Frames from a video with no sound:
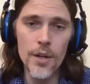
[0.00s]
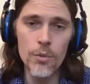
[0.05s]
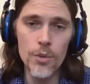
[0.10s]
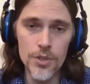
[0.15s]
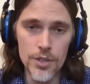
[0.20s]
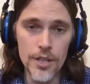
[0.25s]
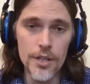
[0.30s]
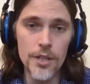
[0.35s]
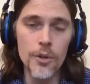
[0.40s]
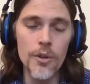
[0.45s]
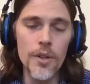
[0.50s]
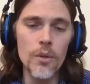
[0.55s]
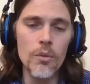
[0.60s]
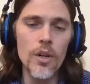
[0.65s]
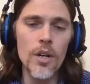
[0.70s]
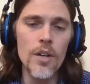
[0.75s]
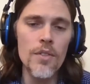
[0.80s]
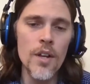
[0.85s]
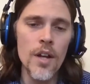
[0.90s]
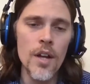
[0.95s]
which I agree
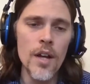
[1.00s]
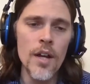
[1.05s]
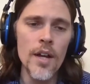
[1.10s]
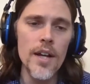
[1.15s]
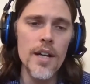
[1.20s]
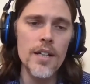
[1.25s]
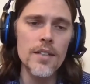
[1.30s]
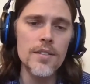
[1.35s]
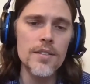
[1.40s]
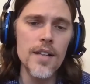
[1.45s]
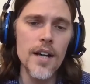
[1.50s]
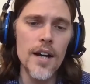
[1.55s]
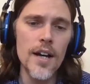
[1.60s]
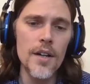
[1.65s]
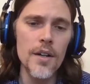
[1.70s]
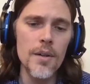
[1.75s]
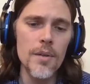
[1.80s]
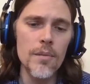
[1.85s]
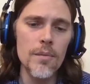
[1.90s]
with, is that